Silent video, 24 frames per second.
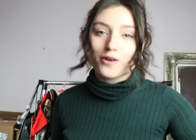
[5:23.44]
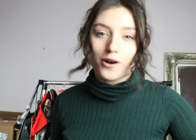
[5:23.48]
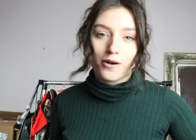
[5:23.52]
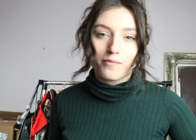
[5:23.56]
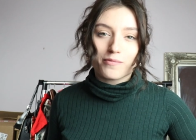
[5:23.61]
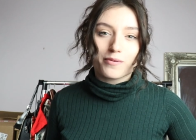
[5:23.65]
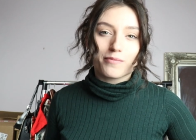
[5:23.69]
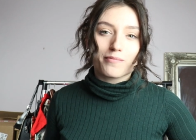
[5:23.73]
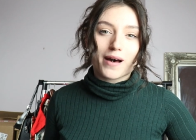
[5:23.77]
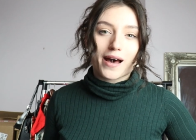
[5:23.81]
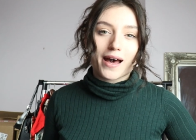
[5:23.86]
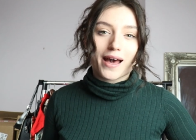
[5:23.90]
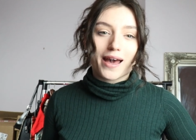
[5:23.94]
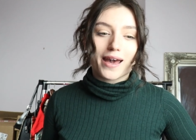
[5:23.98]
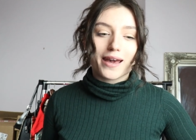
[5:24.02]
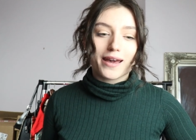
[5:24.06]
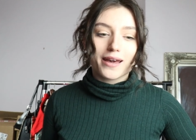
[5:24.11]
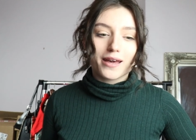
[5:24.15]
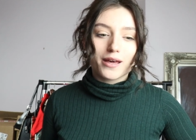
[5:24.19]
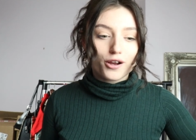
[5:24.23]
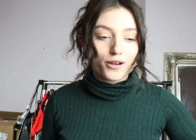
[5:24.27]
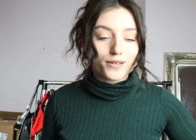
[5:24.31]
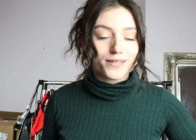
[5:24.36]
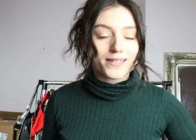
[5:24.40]
up
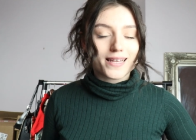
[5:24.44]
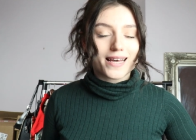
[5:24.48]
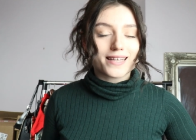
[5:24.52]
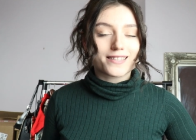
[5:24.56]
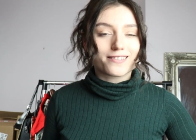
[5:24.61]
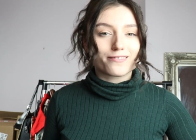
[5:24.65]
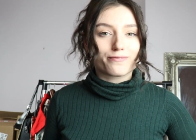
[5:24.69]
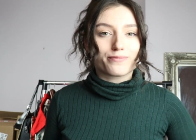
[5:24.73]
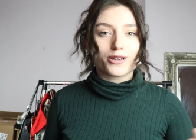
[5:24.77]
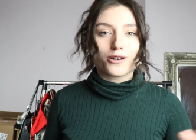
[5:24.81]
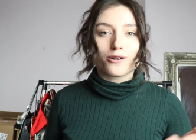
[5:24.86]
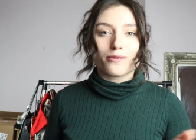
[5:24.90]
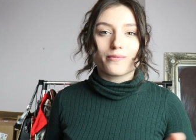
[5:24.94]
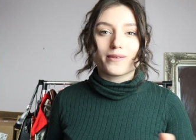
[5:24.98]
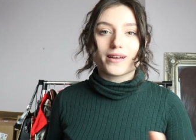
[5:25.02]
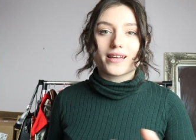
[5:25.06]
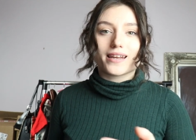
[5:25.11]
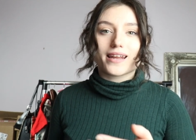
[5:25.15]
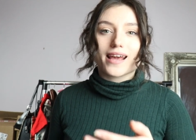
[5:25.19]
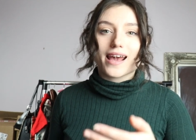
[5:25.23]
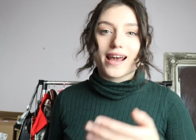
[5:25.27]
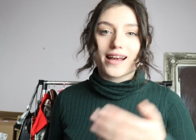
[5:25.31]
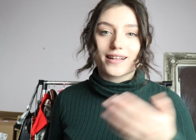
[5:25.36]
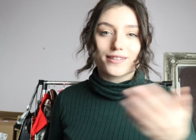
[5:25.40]
my process of
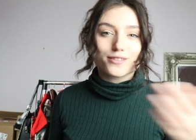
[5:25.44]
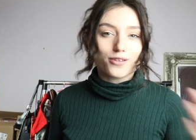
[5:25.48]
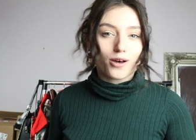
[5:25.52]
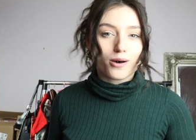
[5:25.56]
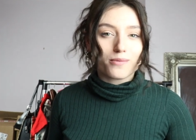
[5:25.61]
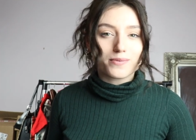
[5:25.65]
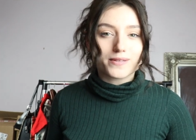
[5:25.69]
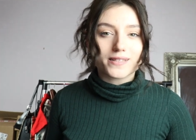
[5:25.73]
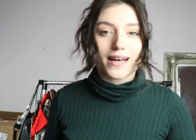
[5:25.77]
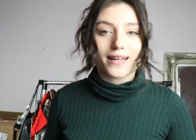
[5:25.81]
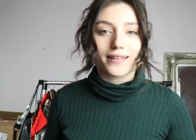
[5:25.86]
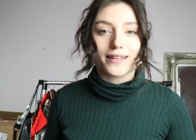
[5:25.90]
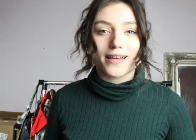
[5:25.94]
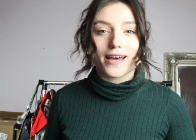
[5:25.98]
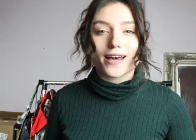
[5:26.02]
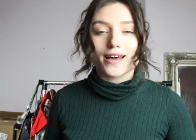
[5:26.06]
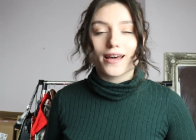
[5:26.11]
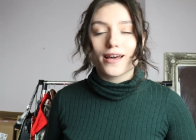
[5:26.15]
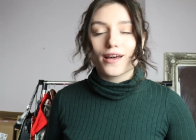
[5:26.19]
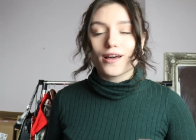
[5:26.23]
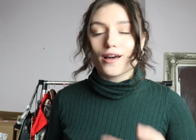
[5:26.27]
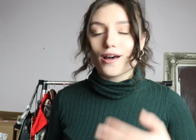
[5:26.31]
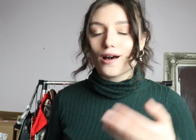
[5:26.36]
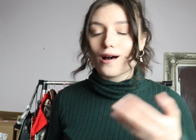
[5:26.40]
becoming a top
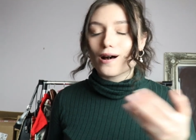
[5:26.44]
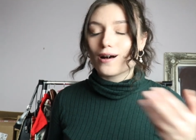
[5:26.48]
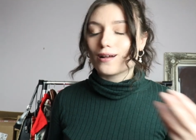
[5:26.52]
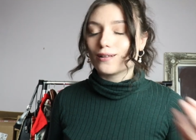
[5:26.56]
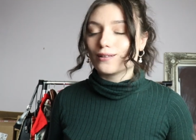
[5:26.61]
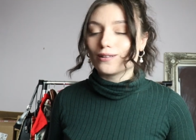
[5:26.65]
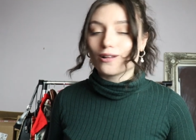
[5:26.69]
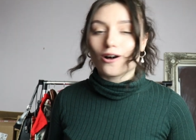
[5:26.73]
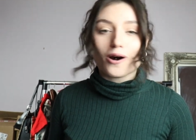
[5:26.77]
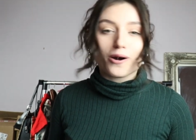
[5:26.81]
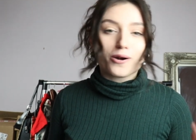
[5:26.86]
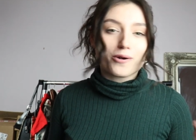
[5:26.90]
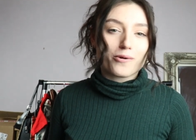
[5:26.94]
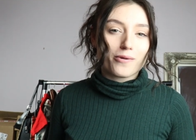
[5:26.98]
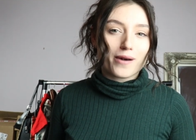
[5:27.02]
seller a lot